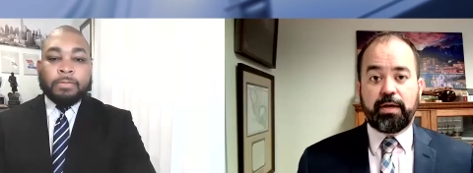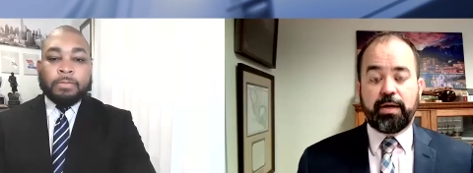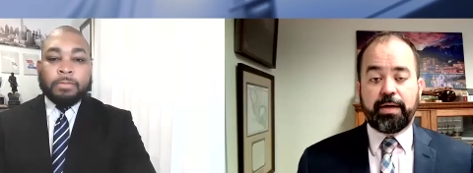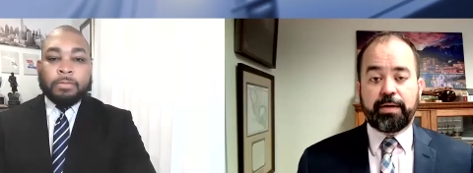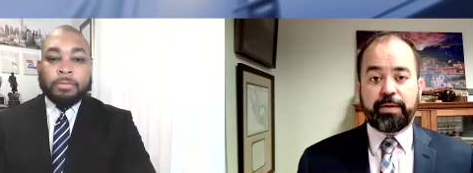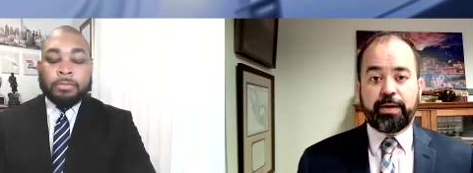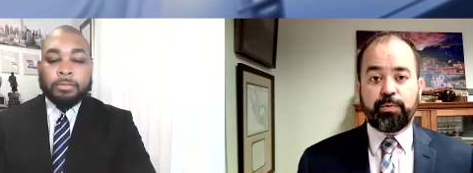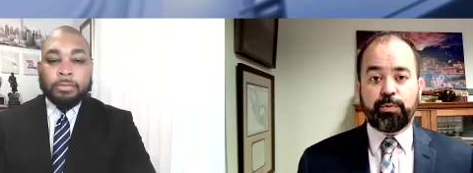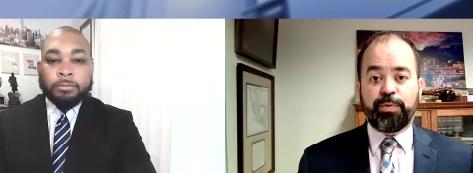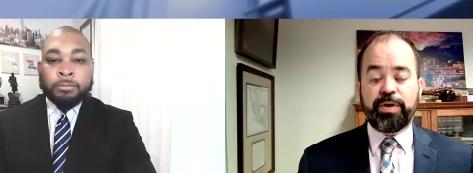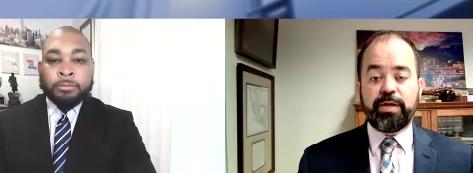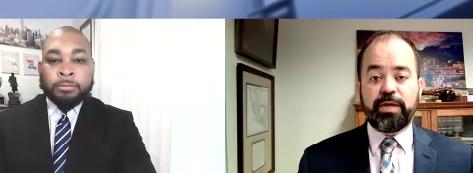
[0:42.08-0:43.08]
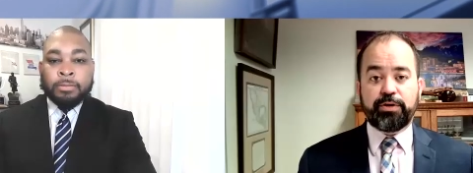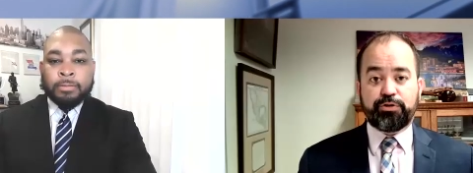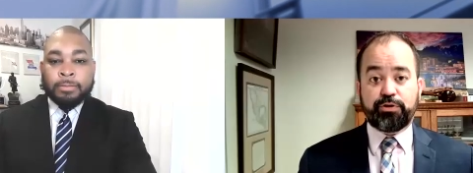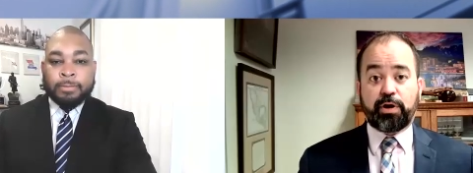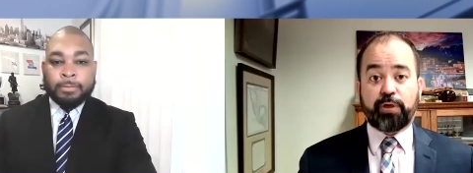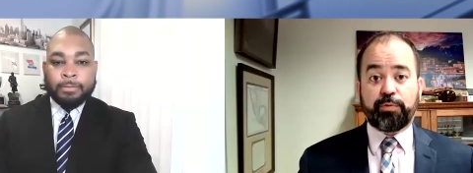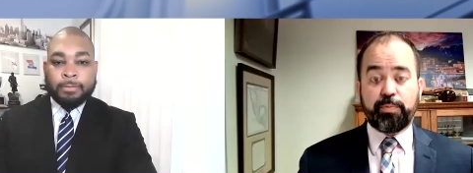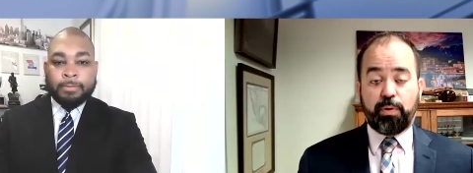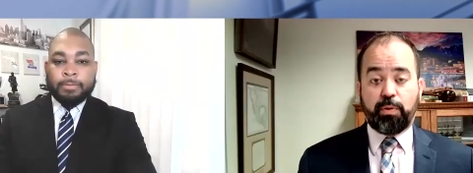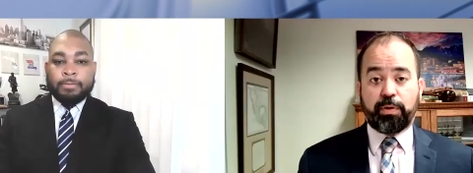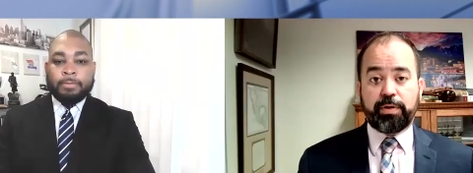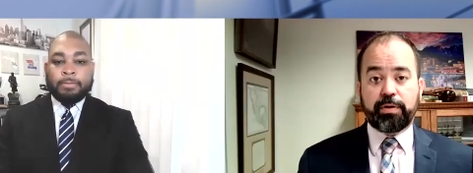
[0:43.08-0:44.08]
Speaker 1: And when we issued our
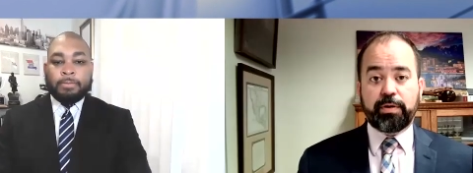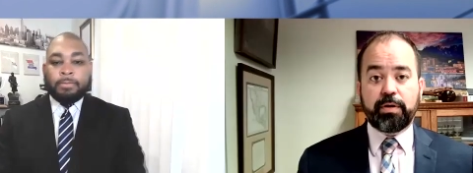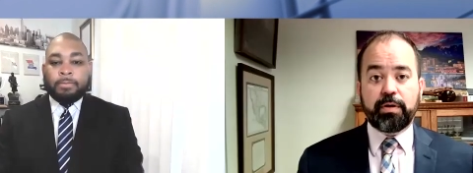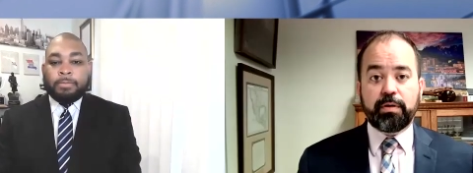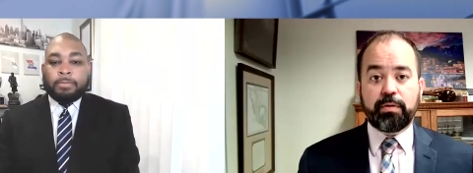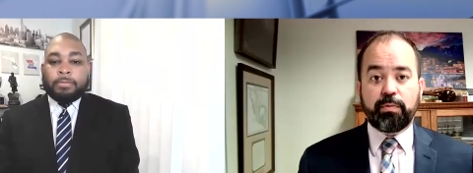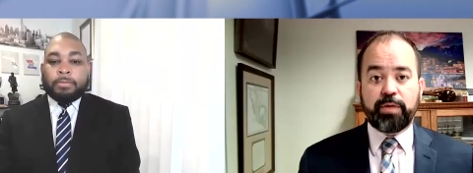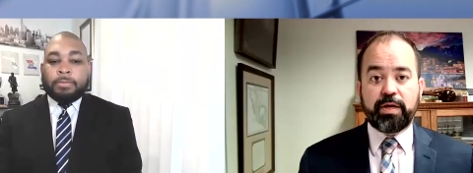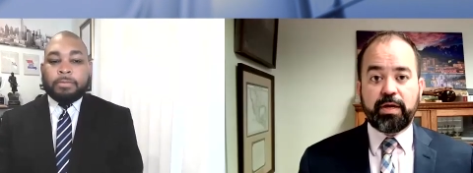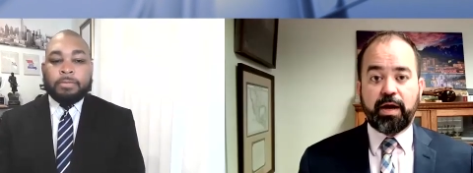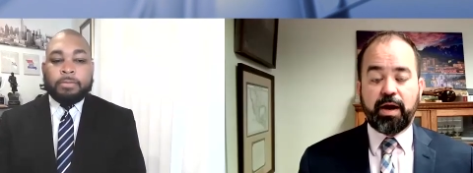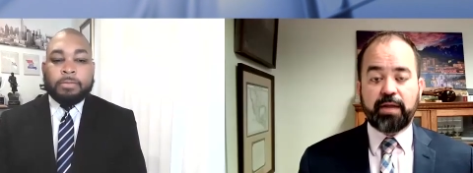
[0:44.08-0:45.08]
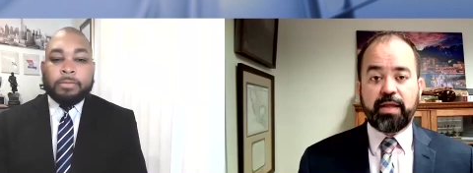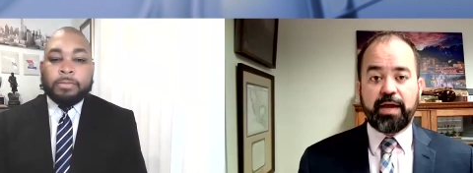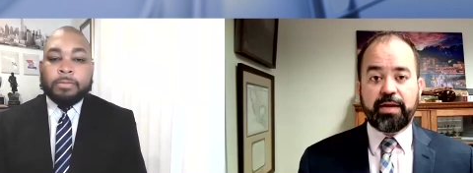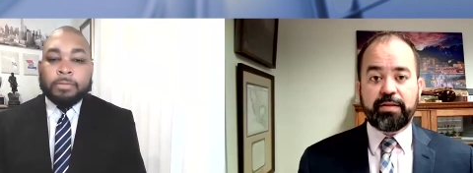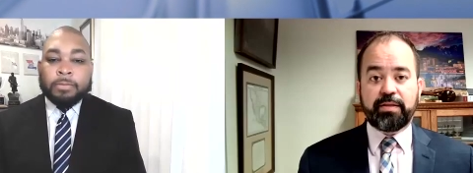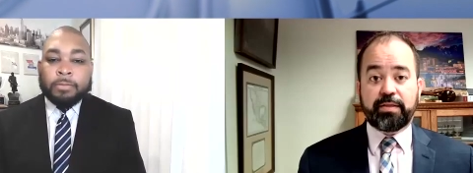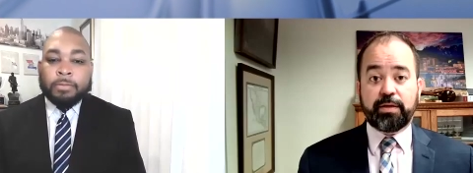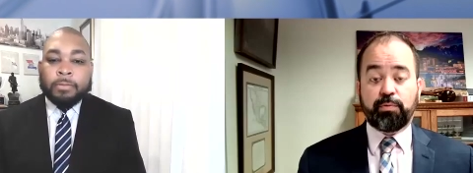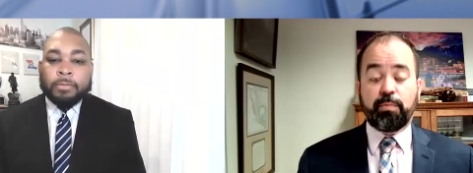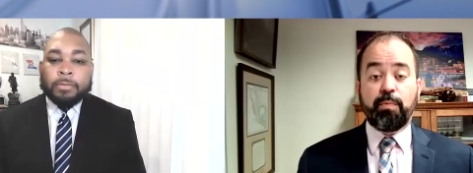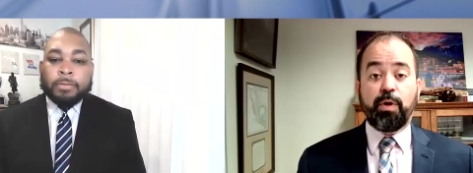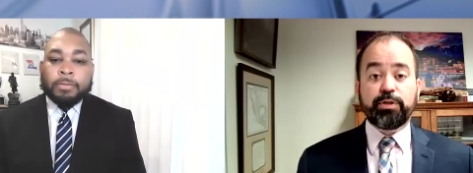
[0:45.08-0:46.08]
report, we highlighted that there
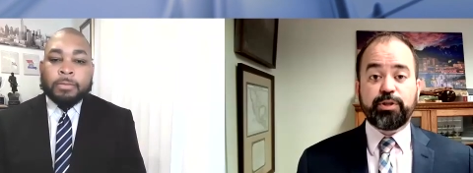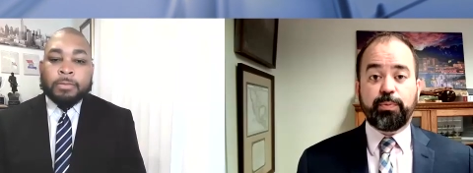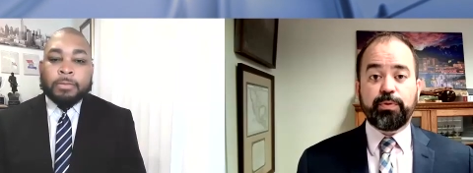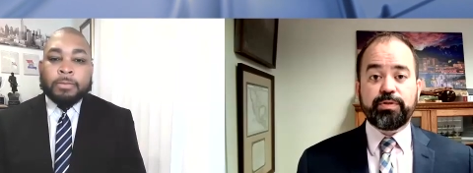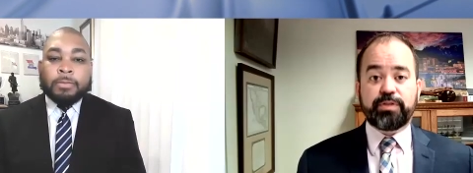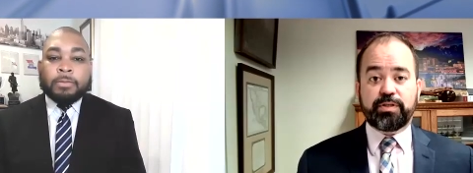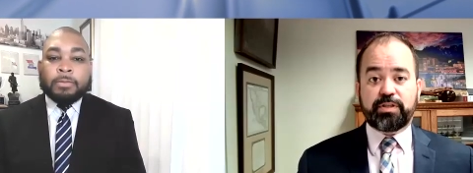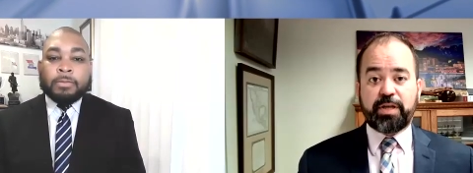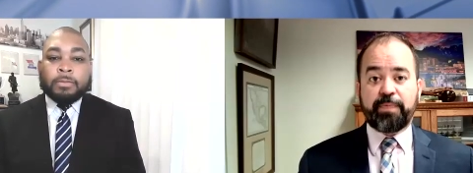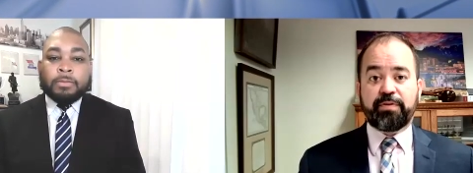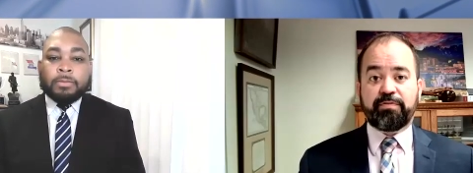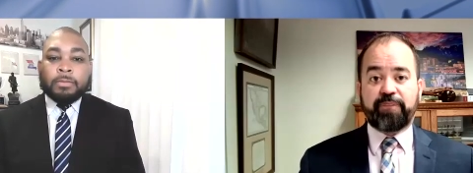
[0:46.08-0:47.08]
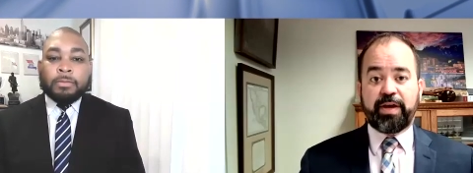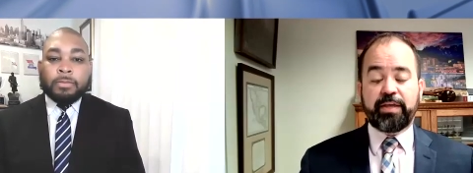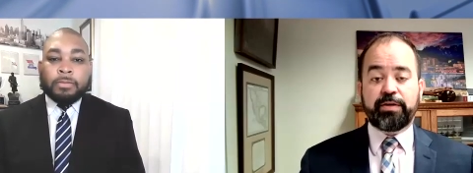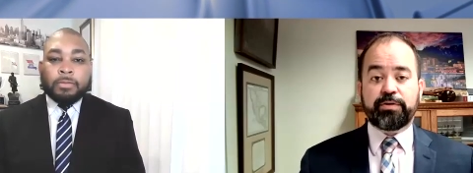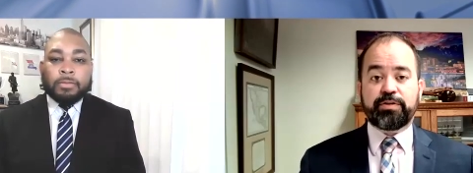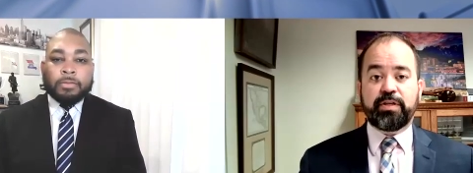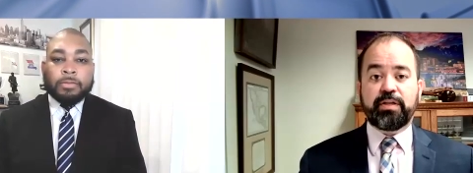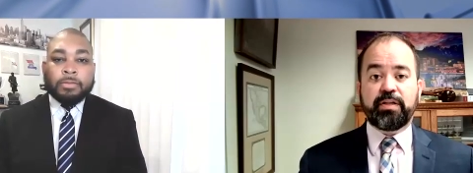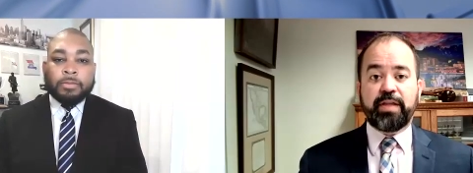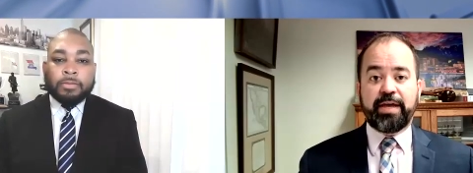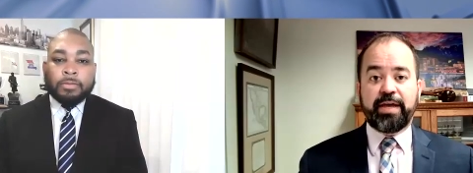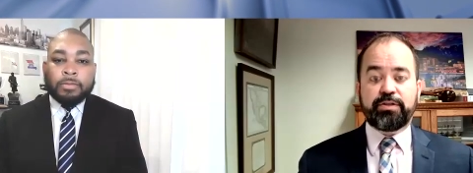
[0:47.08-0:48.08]
were multiple systemic failures that
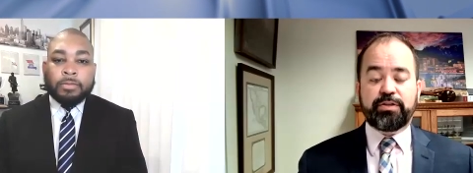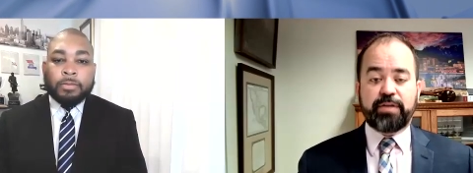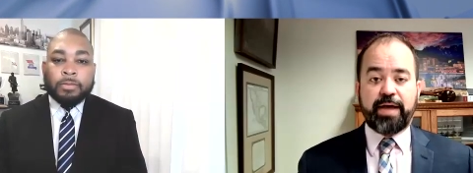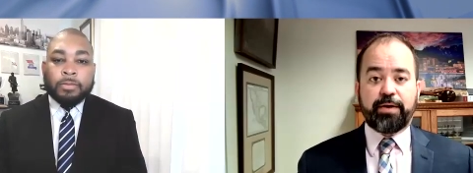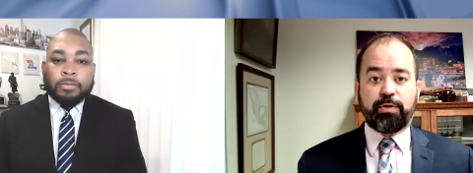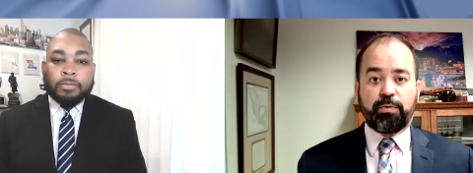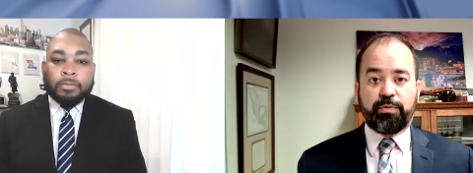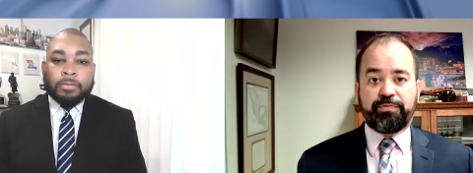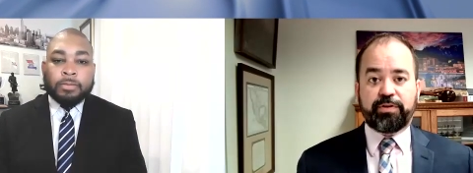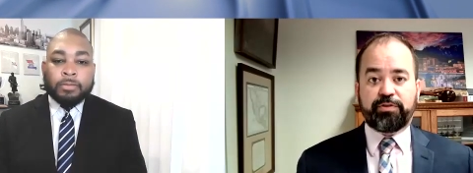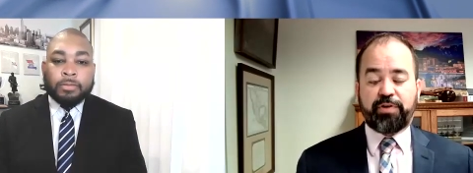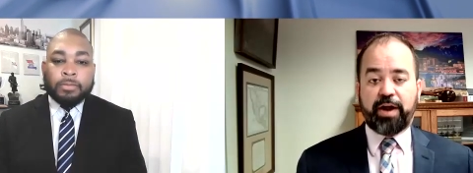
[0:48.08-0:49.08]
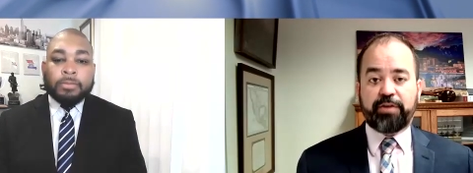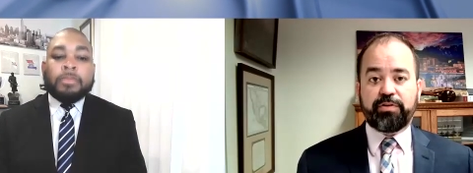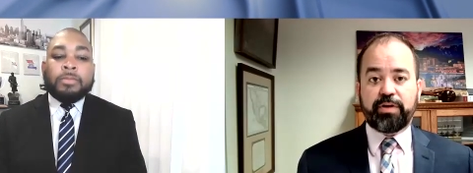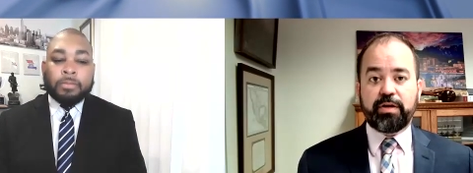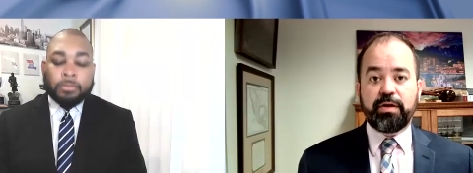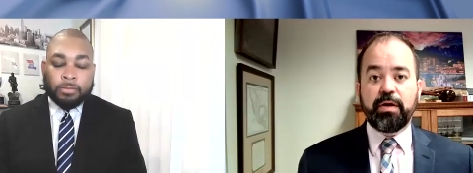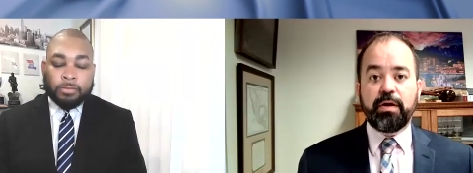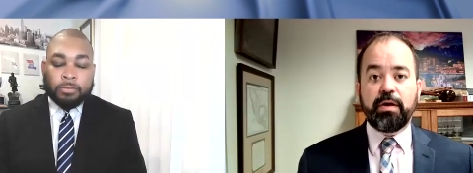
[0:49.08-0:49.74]
led to that horrific tragedy.